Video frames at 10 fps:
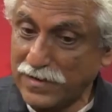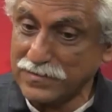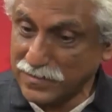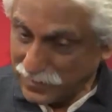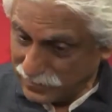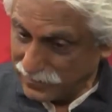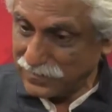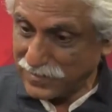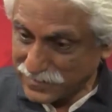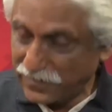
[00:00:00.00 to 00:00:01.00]
say,
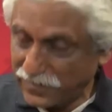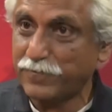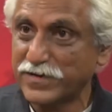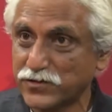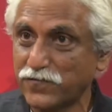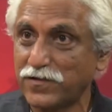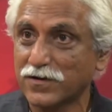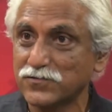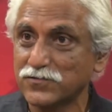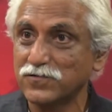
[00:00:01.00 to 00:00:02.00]
let's give best of
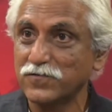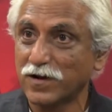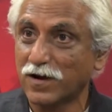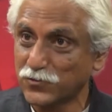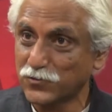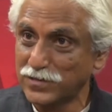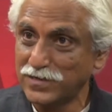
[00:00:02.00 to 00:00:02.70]
luck to Virat Kohli.